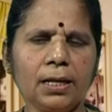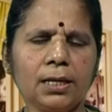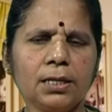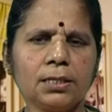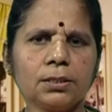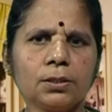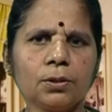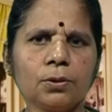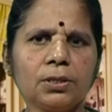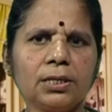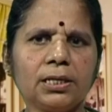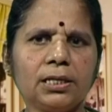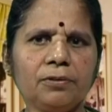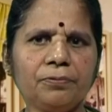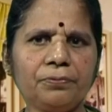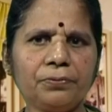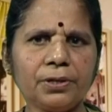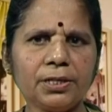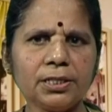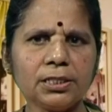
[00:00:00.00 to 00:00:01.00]
So the
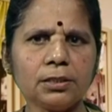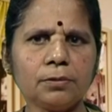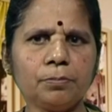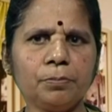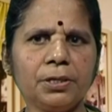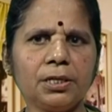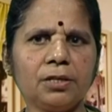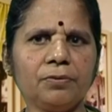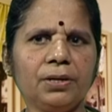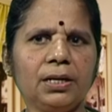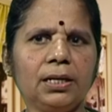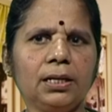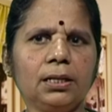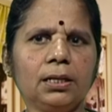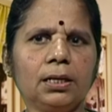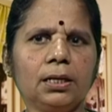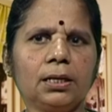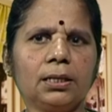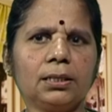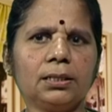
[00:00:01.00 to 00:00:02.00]
difference
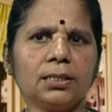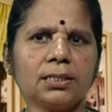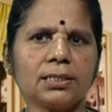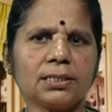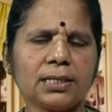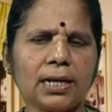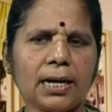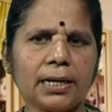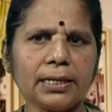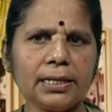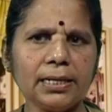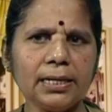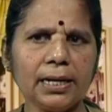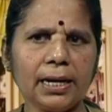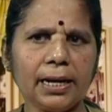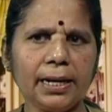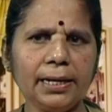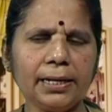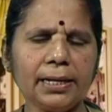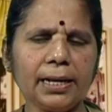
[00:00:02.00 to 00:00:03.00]
between the starting
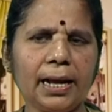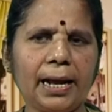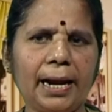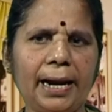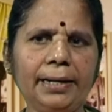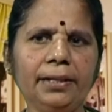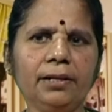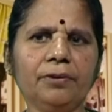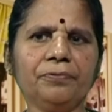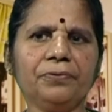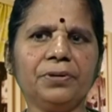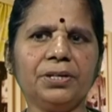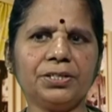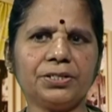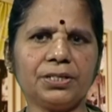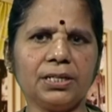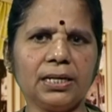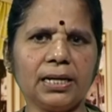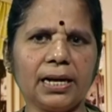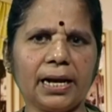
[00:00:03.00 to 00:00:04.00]
height and the
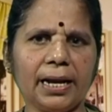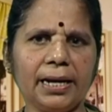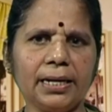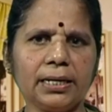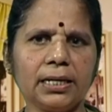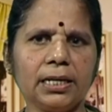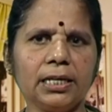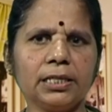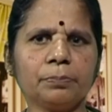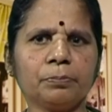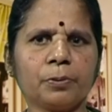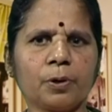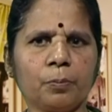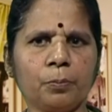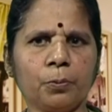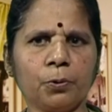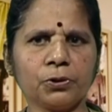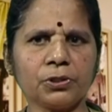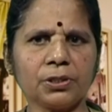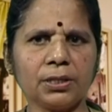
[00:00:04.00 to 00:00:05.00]
finishing height is
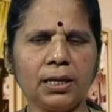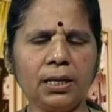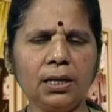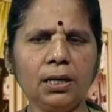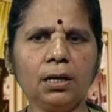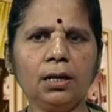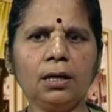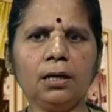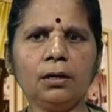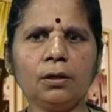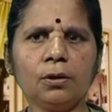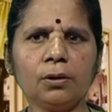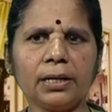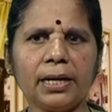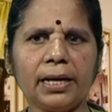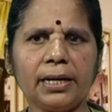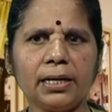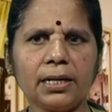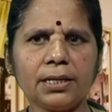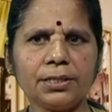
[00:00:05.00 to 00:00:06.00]
proportional to the
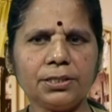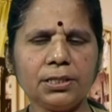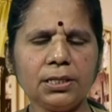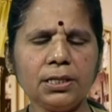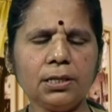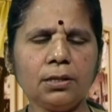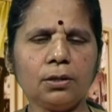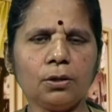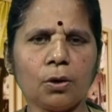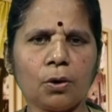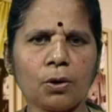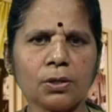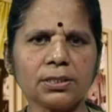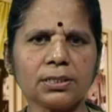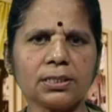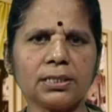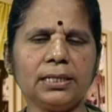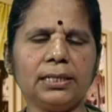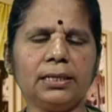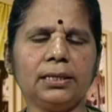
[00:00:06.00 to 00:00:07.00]
energy
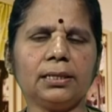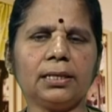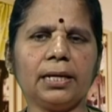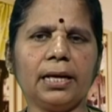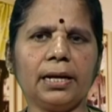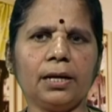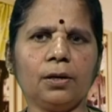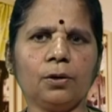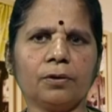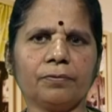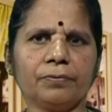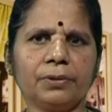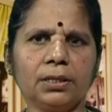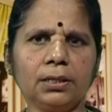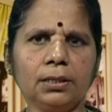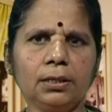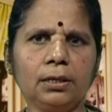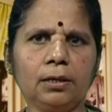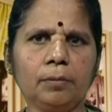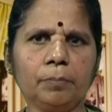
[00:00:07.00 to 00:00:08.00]
lost in tearing of the
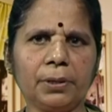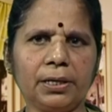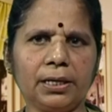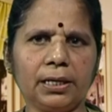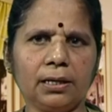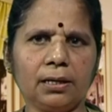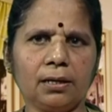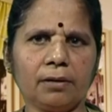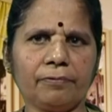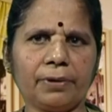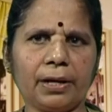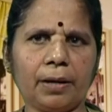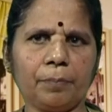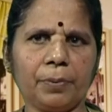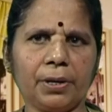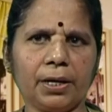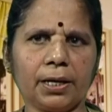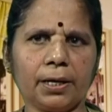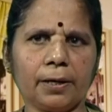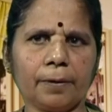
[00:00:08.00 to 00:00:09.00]
particular
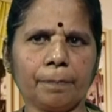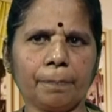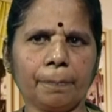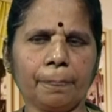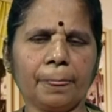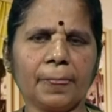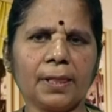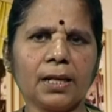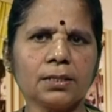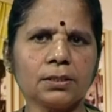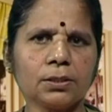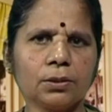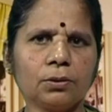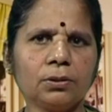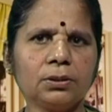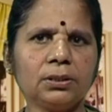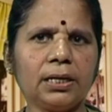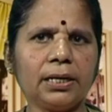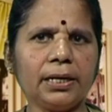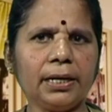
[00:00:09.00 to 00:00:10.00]
fabric. So
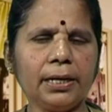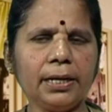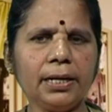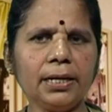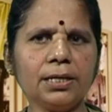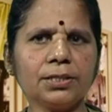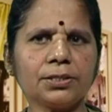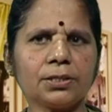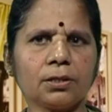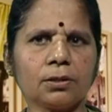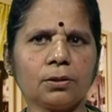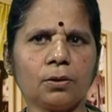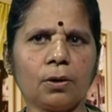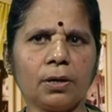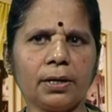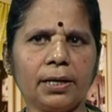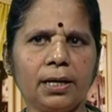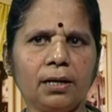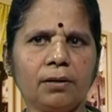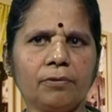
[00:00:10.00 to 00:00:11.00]
the reading is
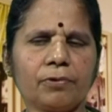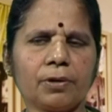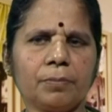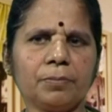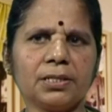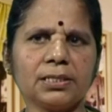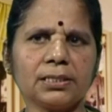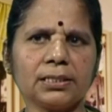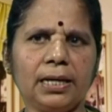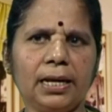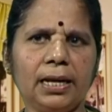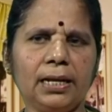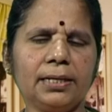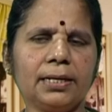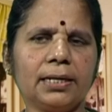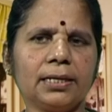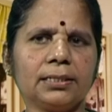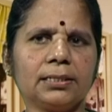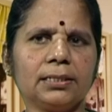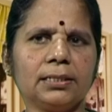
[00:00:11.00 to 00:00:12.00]
recorded from the scale
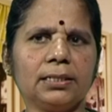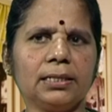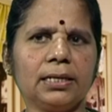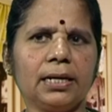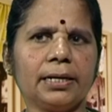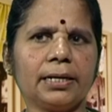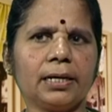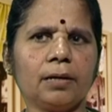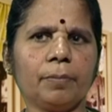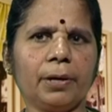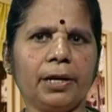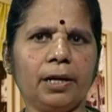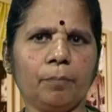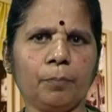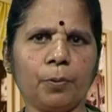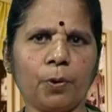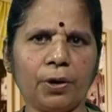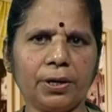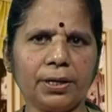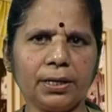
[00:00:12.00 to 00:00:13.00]
that is indicated by a
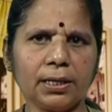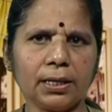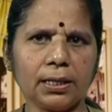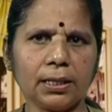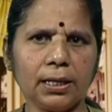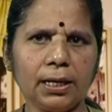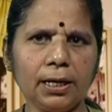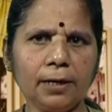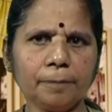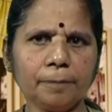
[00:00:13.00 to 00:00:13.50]
pointer there.